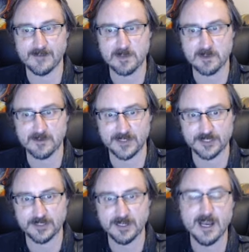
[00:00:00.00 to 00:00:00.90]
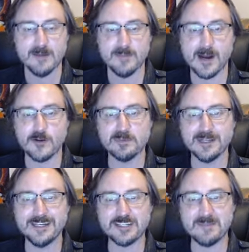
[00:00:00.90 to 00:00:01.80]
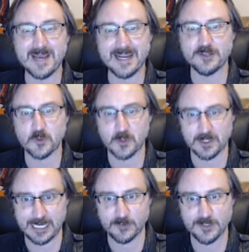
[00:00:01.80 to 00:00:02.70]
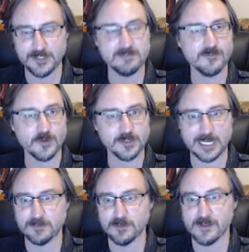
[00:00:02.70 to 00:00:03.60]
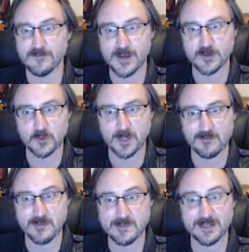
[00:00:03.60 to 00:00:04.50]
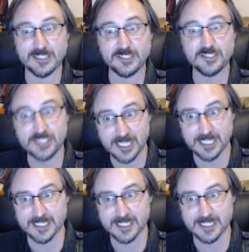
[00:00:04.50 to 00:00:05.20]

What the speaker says: of the provision by replacing mandatory language, for example, the federal government shall